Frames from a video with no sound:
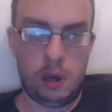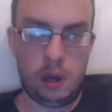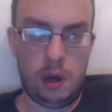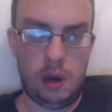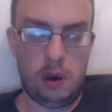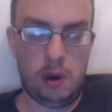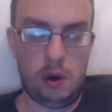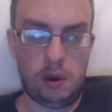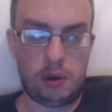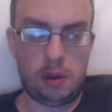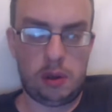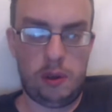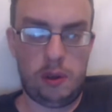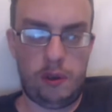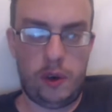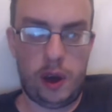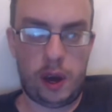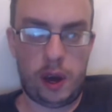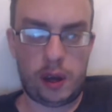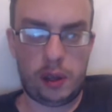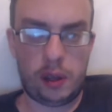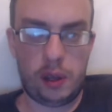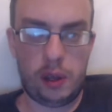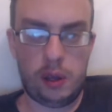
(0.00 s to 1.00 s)
Oh,
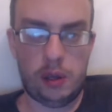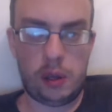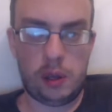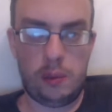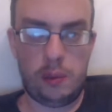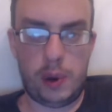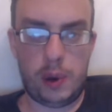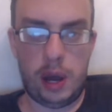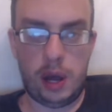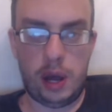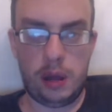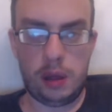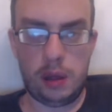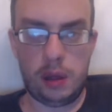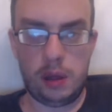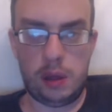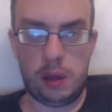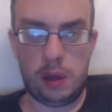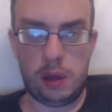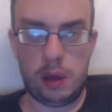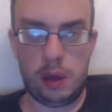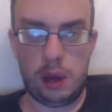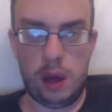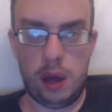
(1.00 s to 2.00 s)
defected is the
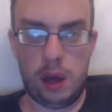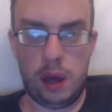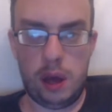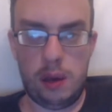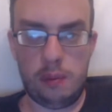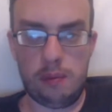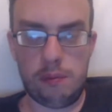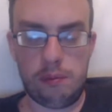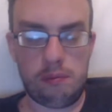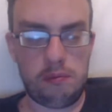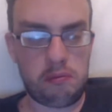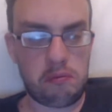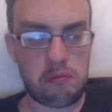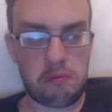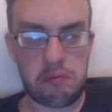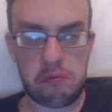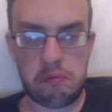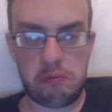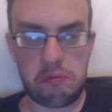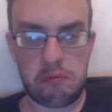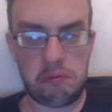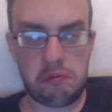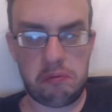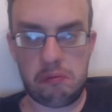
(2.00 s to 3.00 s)
brand. Um,
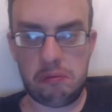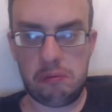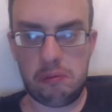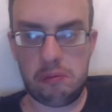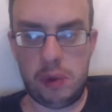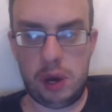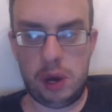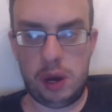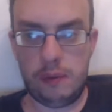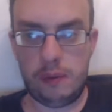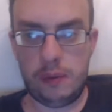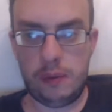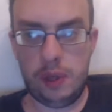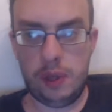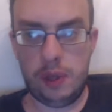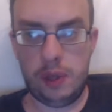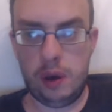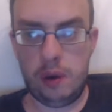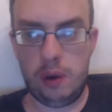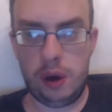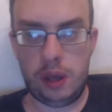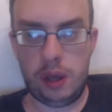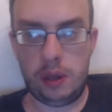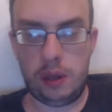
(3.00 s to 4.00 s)
I have
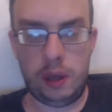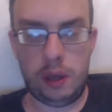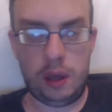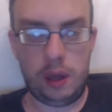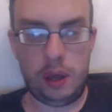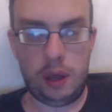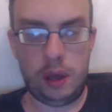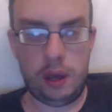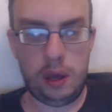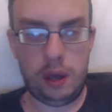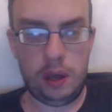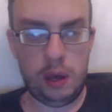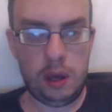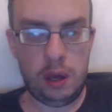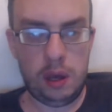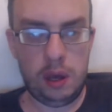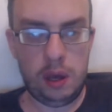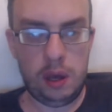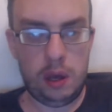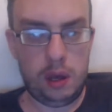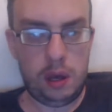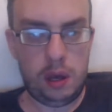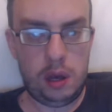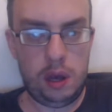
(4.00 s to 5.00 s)
no idea
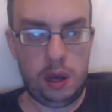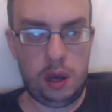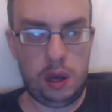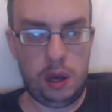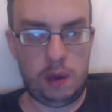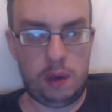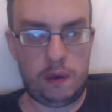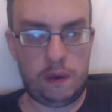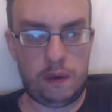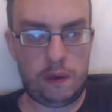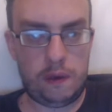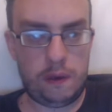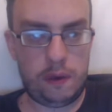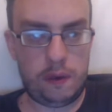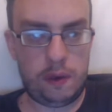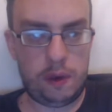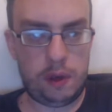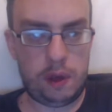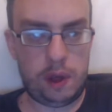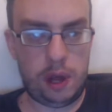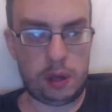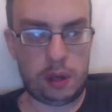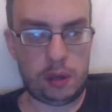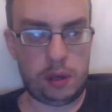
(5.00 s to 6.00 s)
if
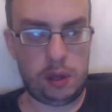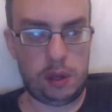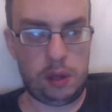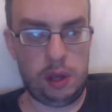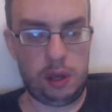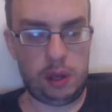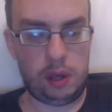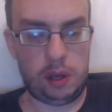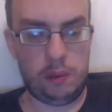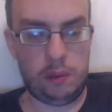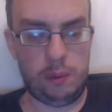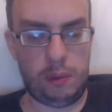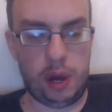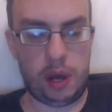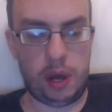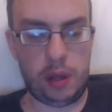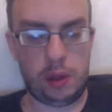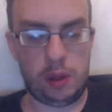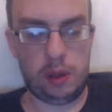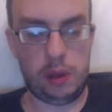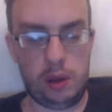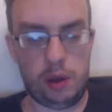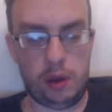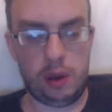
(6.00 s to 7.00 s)
that's a decent
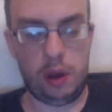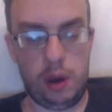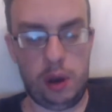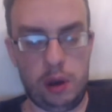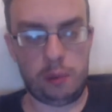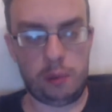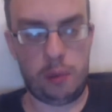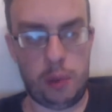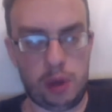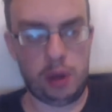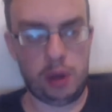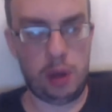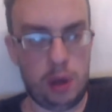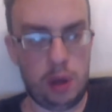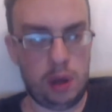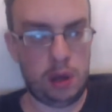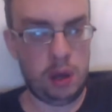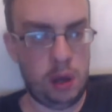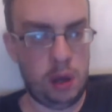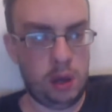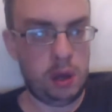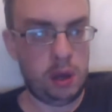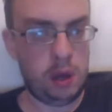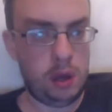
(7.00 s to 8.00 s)
brand or not,
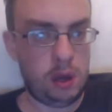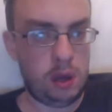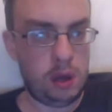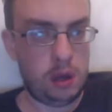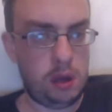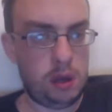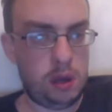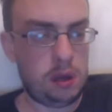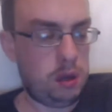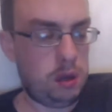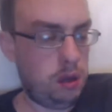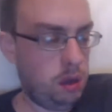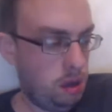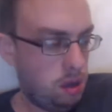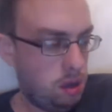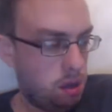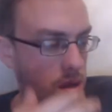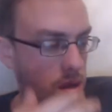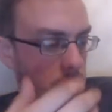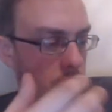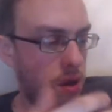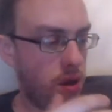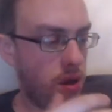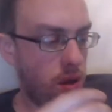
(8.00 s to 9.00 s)
but
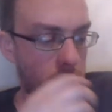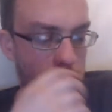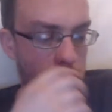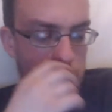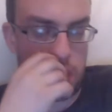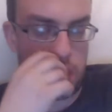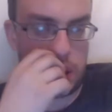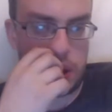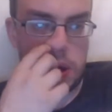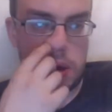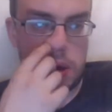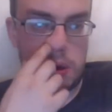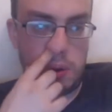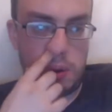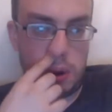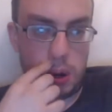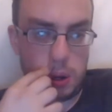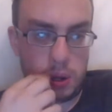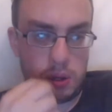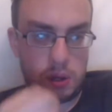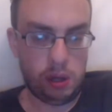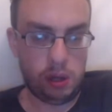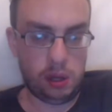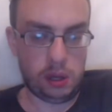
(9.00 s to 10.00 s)
it looked like a
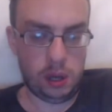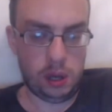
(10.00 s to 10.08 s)
quality